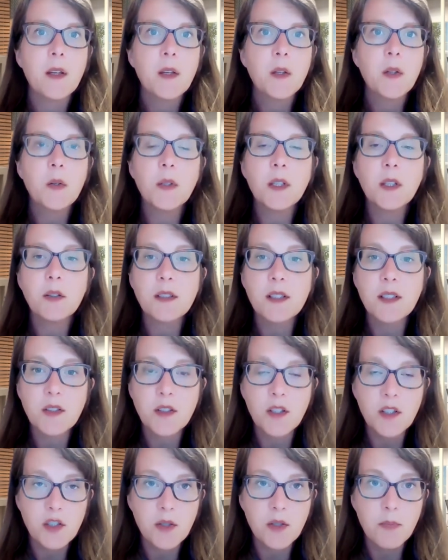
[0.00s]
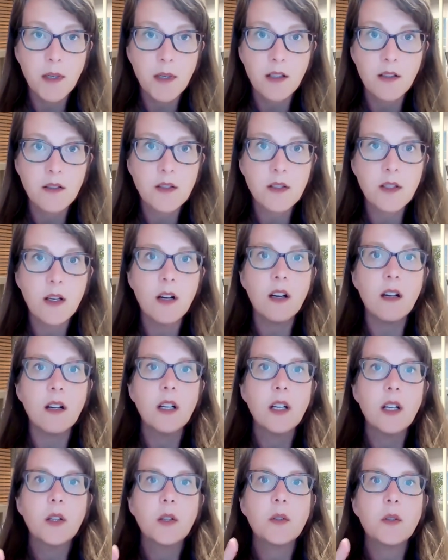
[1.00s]
who your decision makers are,
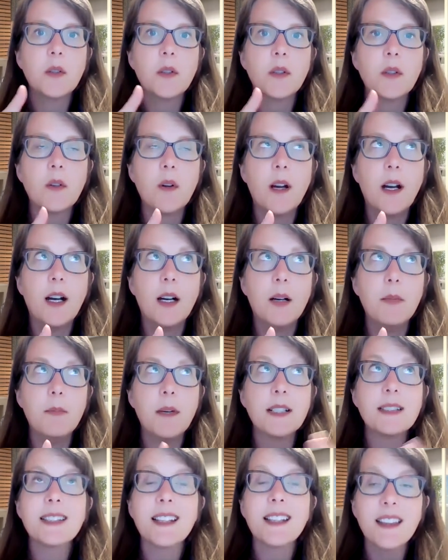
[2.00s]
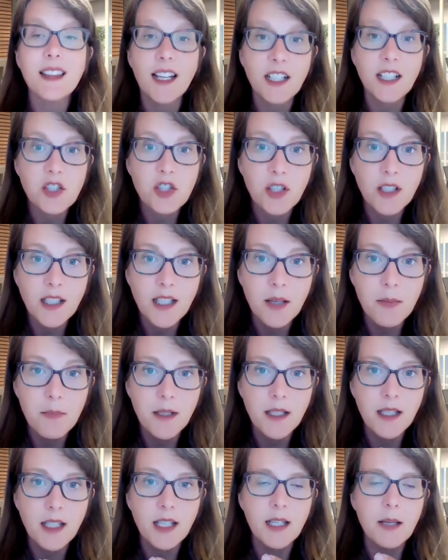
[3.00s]
who a selection
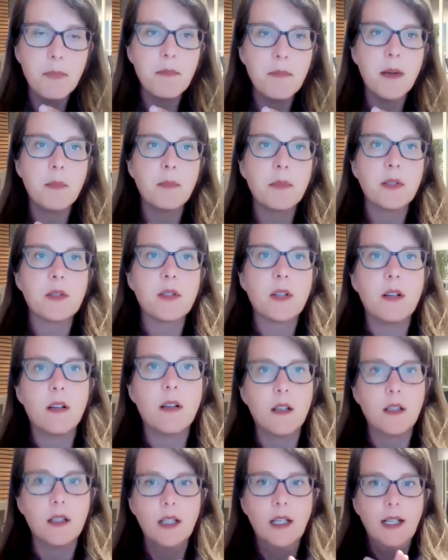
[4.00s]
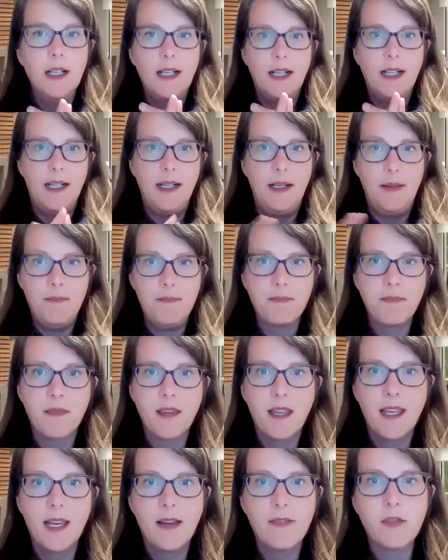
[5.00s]
committee members are,
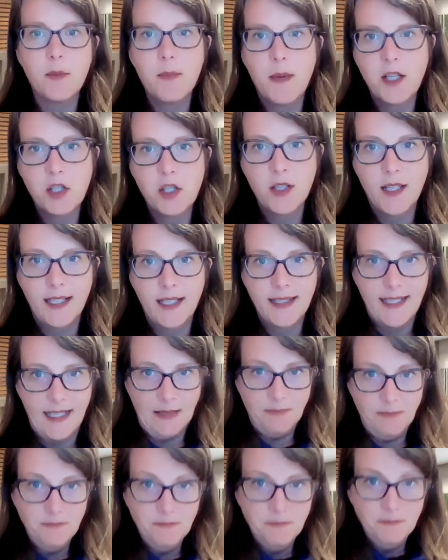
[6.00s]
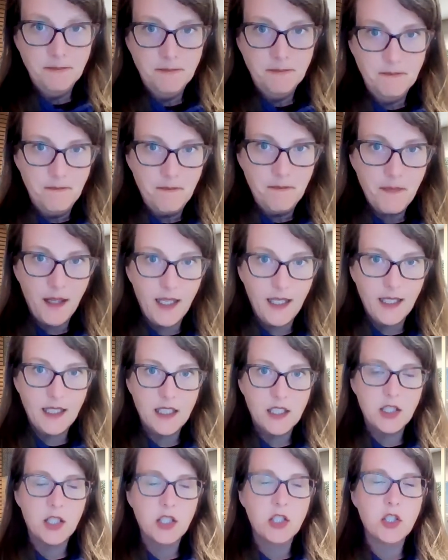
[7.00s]
information like that. In
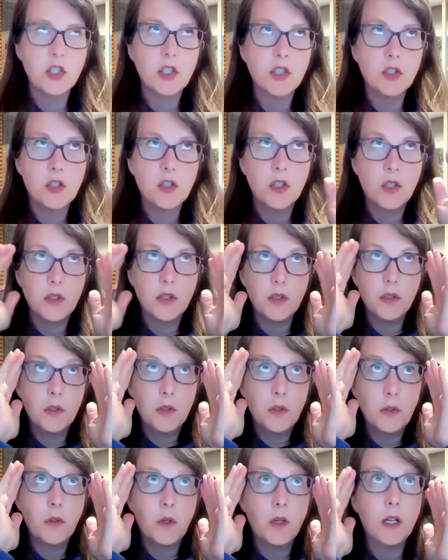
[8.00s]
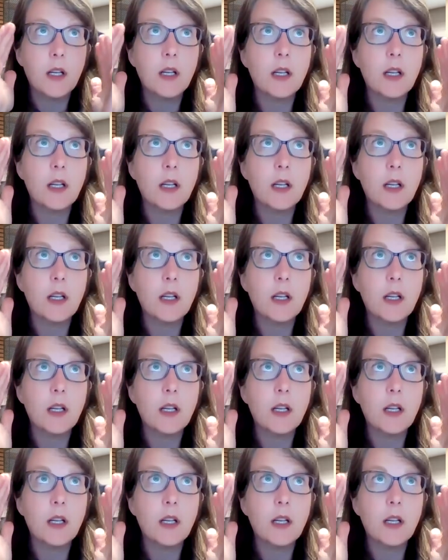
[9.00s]
addition to